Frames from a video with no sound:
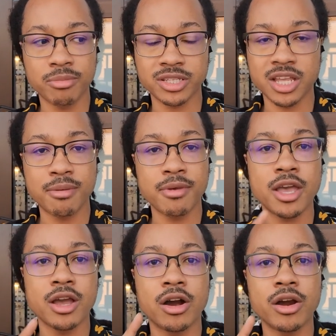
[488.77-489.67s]
That's M
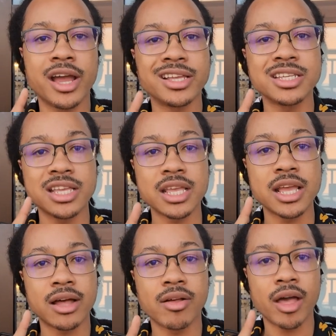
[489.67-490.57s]
A R S E
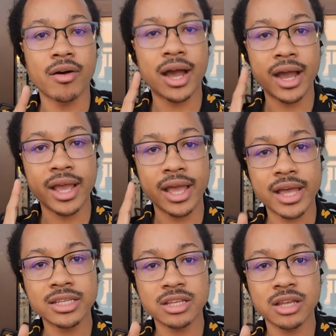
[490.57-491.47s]
L L I
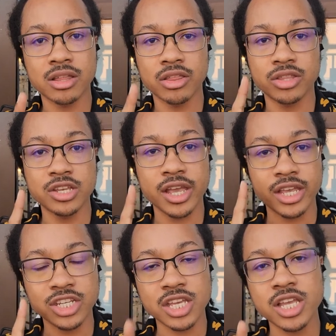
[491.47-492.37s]
S T
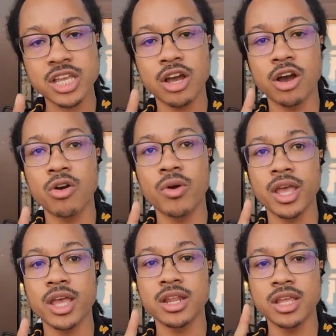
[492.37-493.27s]
H E O
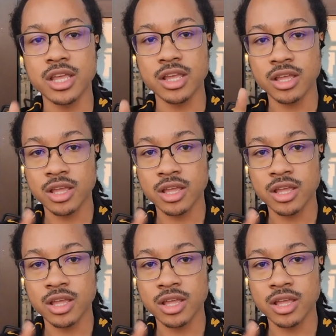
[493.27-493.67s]
N E